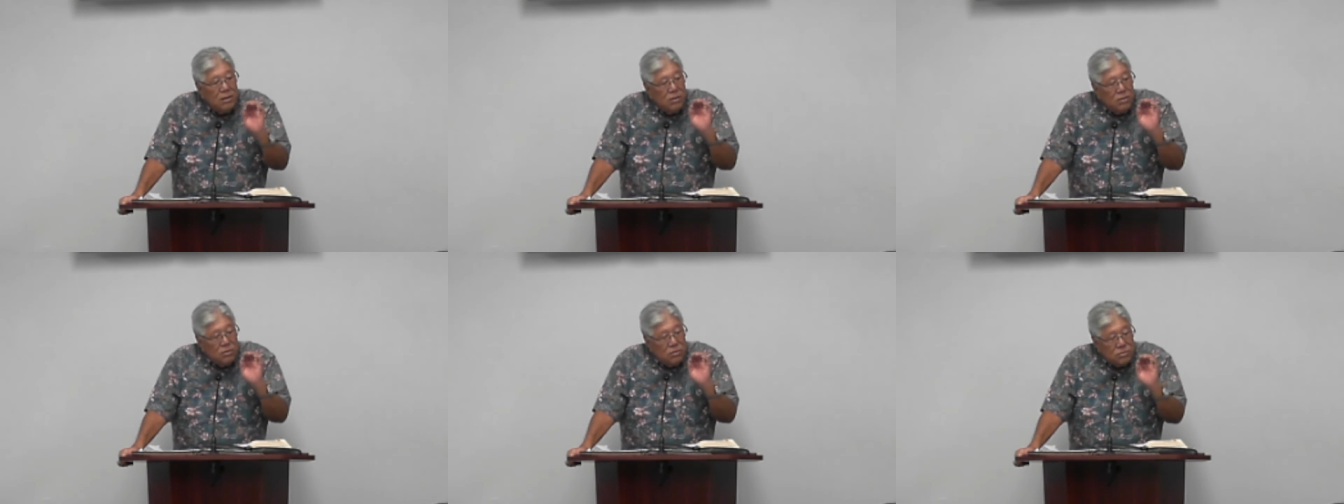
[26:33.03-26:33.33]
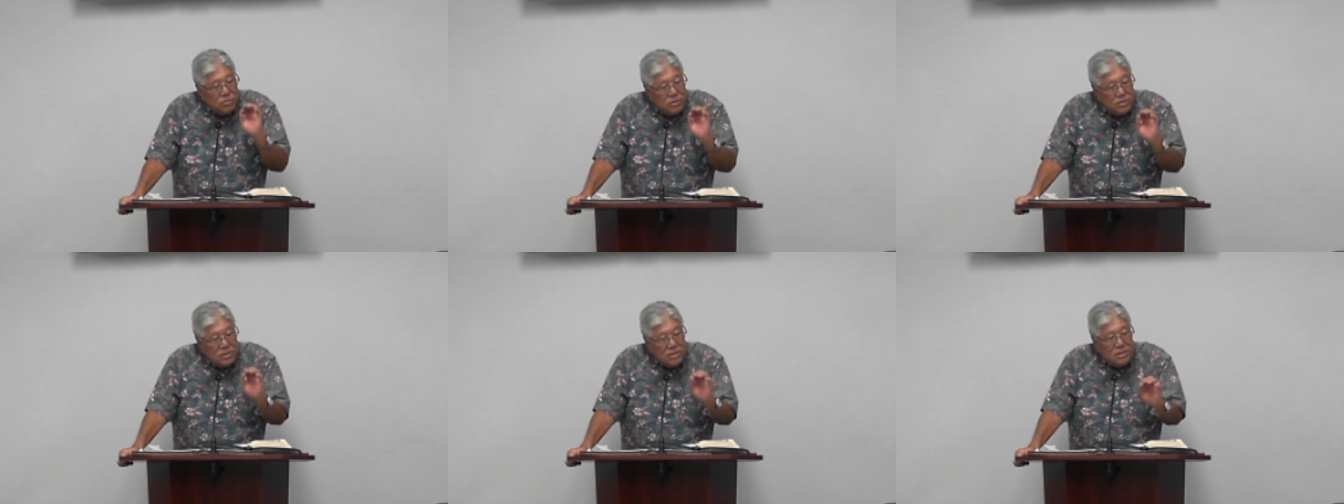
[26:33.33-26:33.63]
You know,
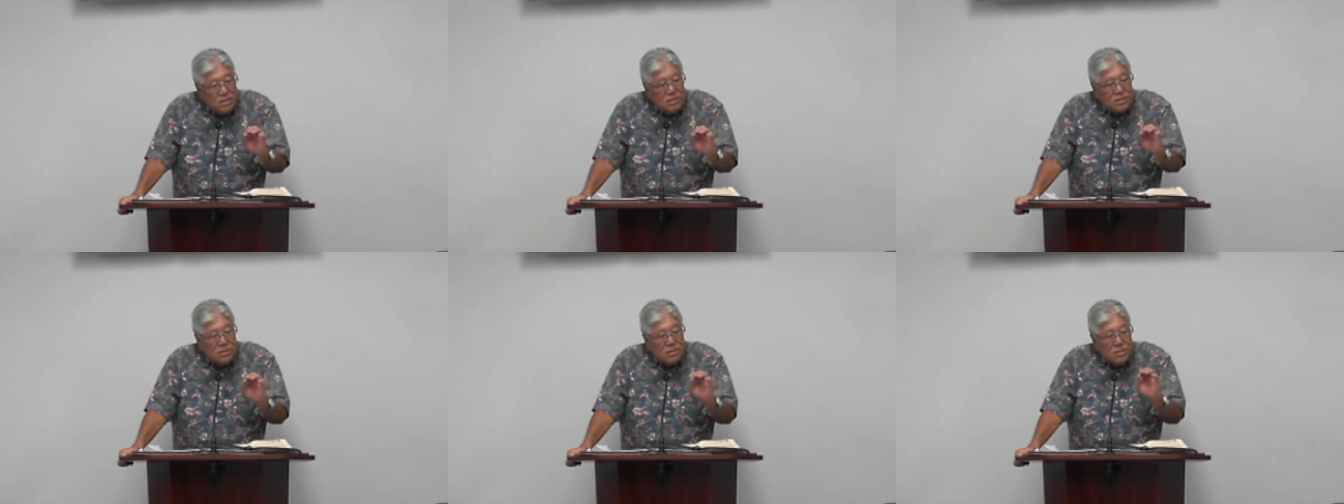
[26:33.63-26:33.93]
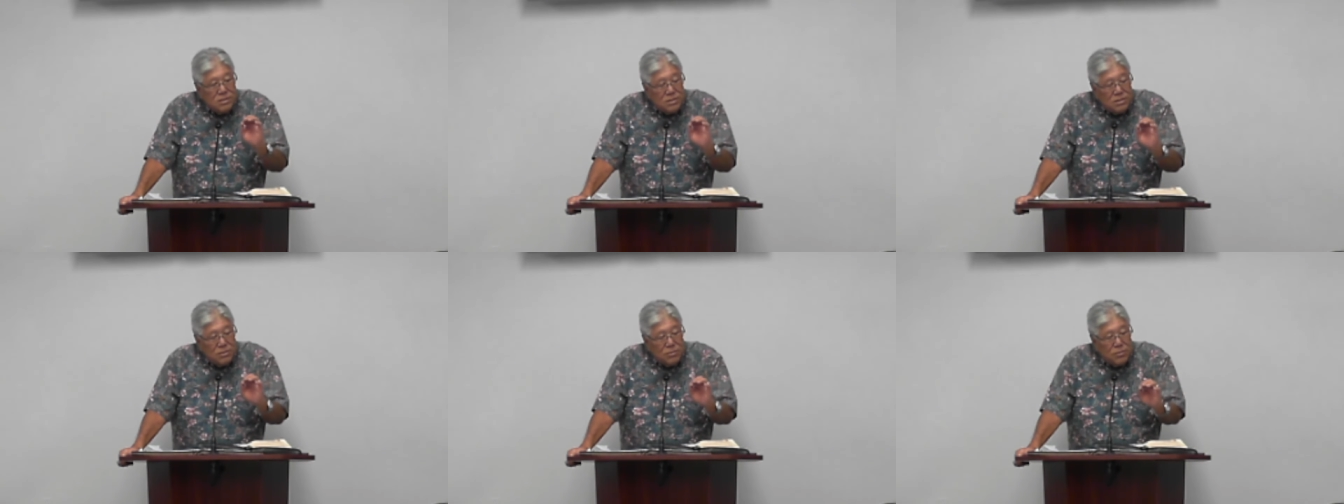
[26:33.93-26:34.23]
Jesus
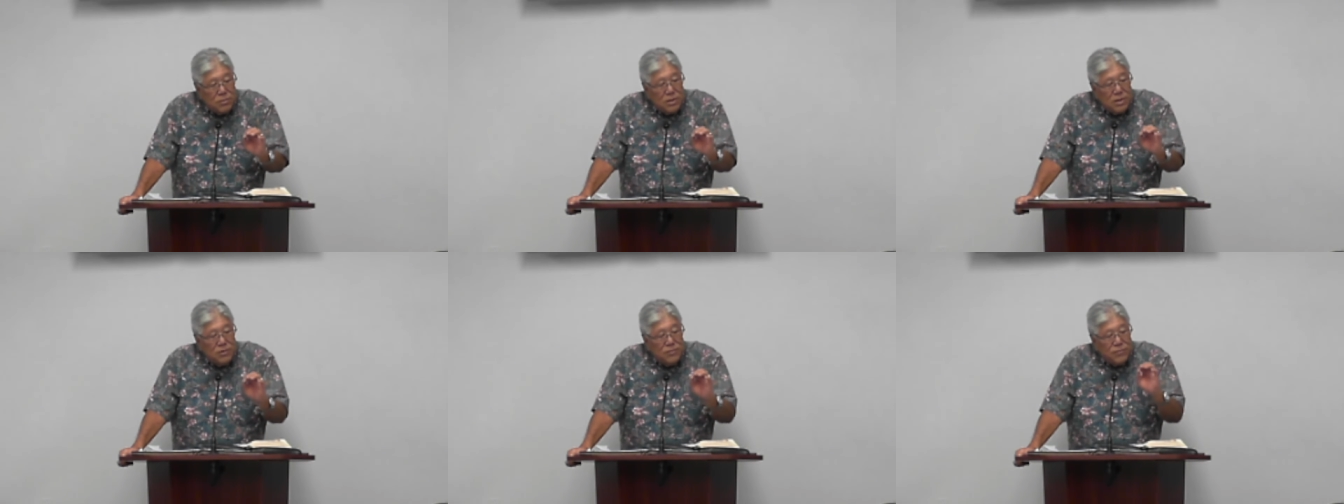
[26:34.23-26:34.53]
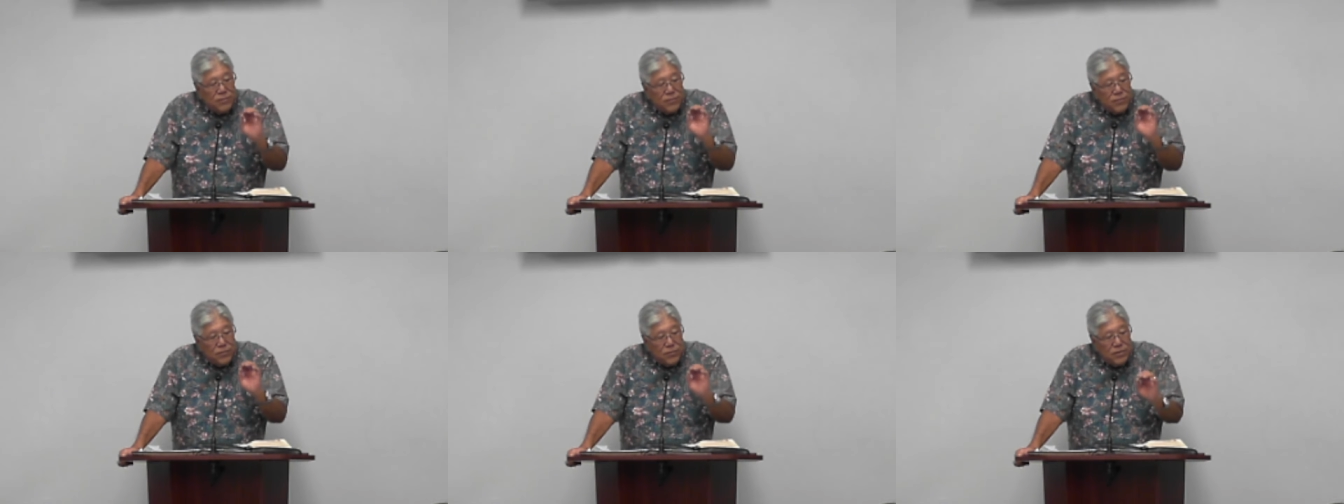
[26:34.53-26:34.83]
is the one
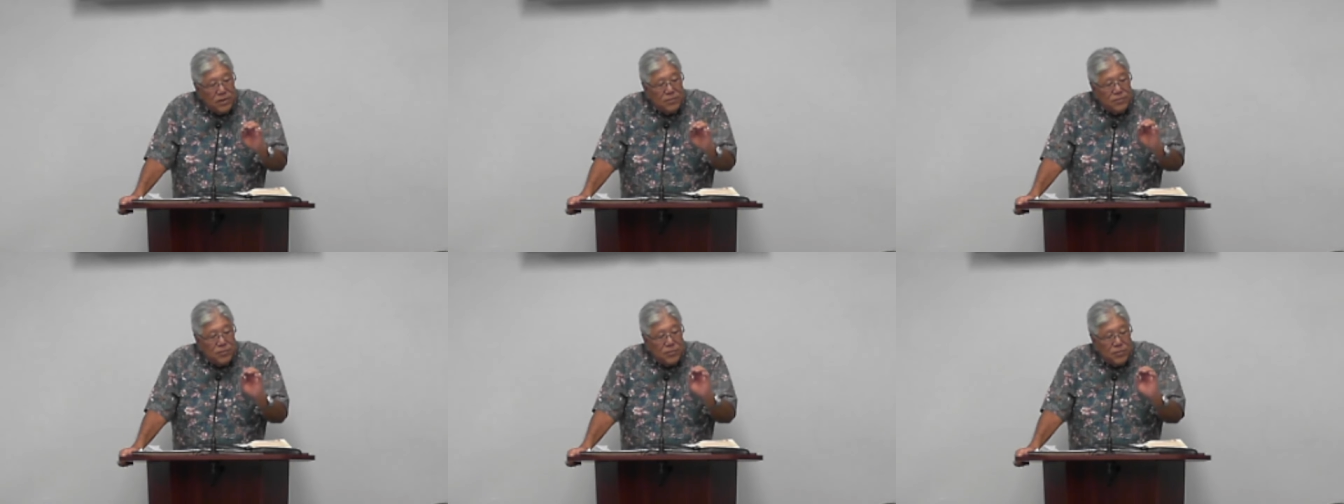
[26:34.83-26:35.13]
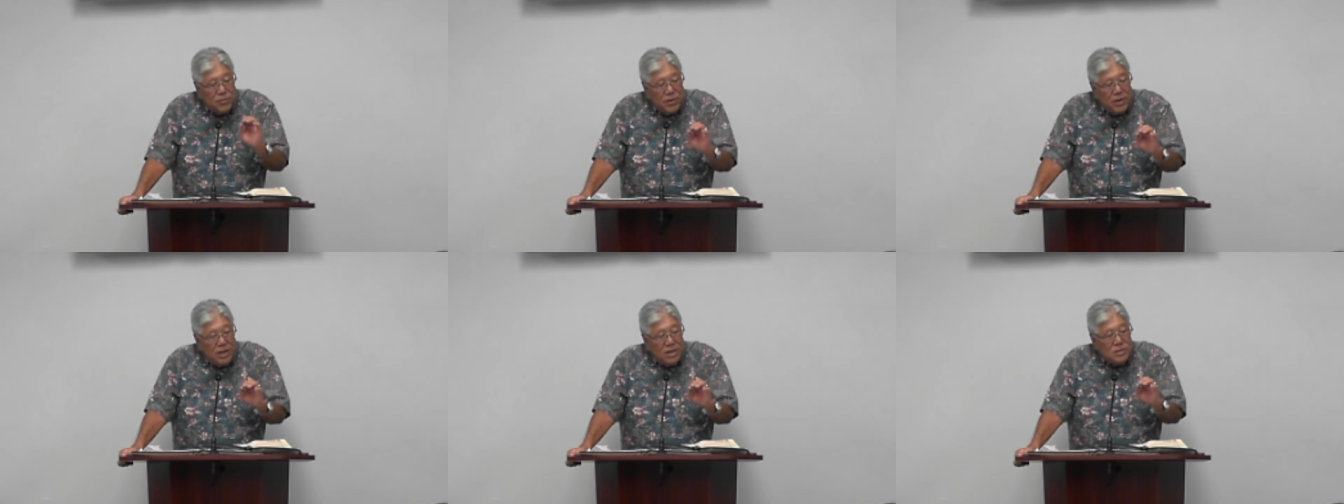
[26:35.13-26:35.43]
full of
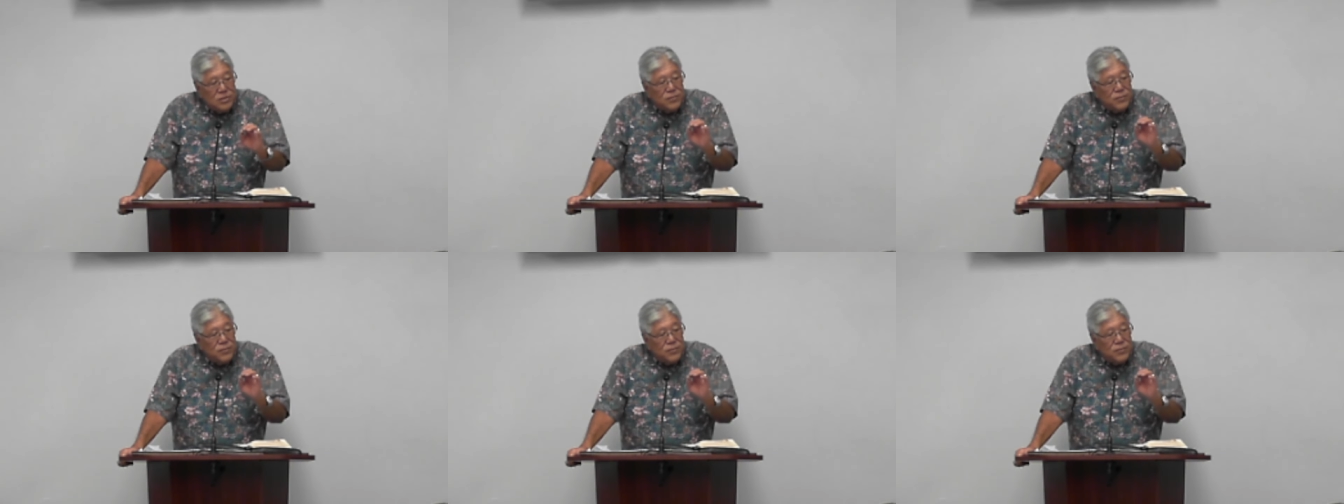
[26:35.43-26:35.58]
grace,